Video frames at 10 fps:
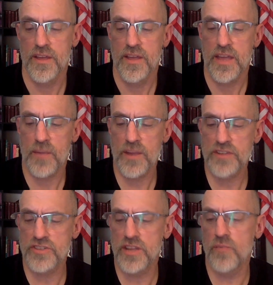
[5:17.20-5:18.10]
He
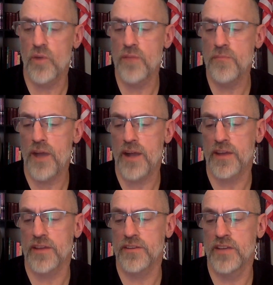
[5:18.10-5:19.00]
reached in one
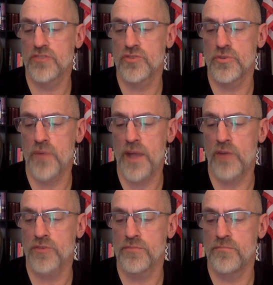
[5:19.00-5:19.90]
pocket and drew
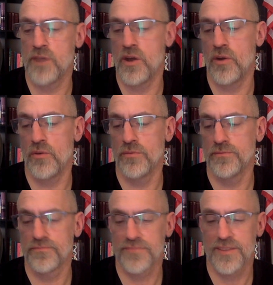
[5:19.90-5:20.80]
out Mo.
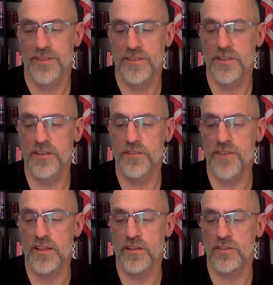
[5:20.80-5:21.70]
The little
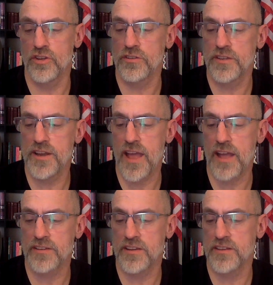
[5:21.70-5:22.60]
fellow looked and
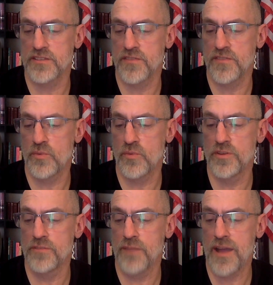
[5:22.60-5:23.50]
acted as if he
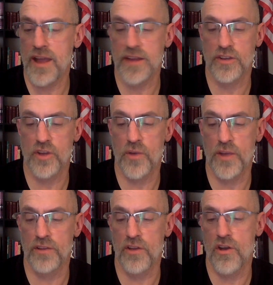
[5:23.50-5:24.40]
wouldn't mind
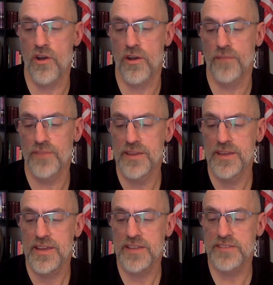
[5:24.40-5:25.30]
going along.
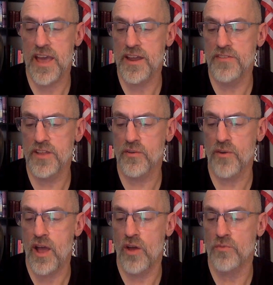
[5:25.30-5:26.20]
He sat on the
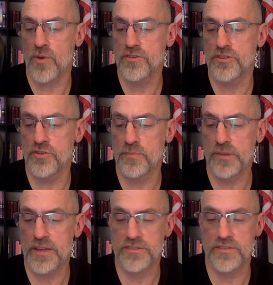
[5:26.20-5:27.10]
ground where Duke
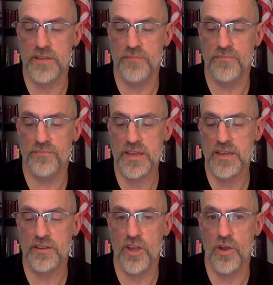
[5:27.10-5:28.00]
placed him,
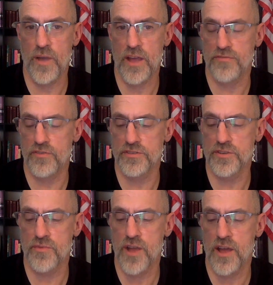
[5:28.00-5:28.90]
making no effort
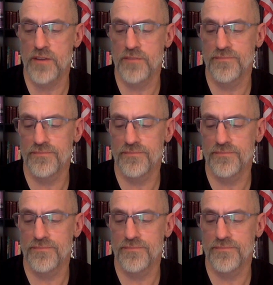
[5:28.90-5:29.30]
to run.